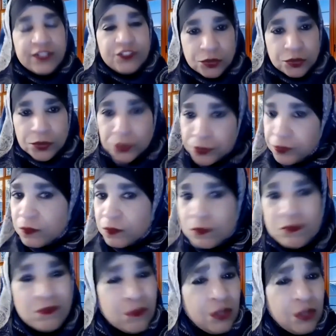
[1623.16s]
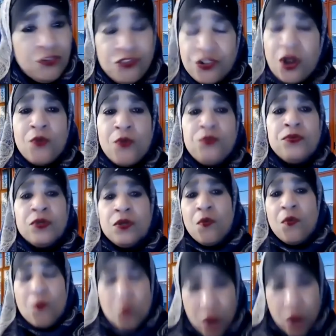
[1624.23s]
school, don't
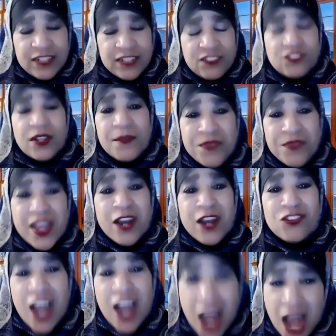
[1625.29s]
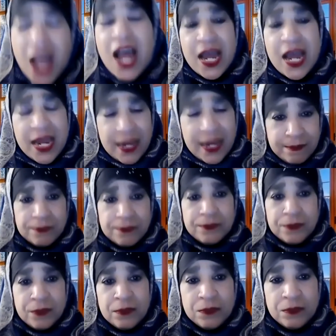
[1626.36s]
waste their time
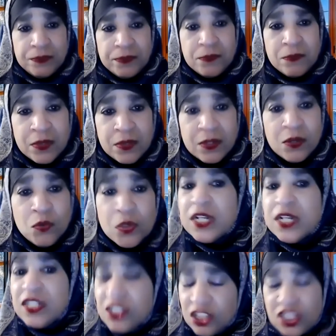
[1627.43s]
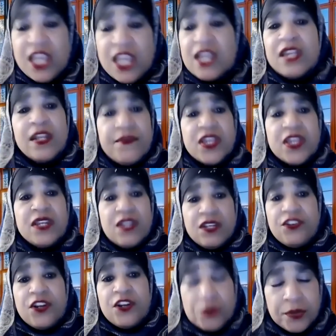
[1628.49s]
with thinking of getting a
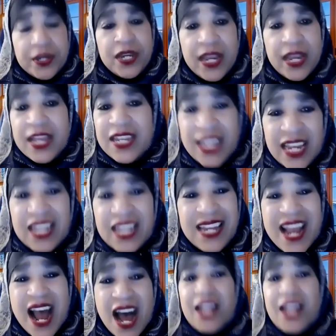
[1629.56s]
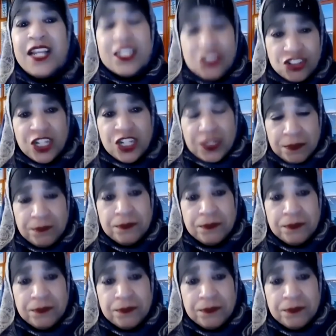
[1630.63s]
degree in anyology.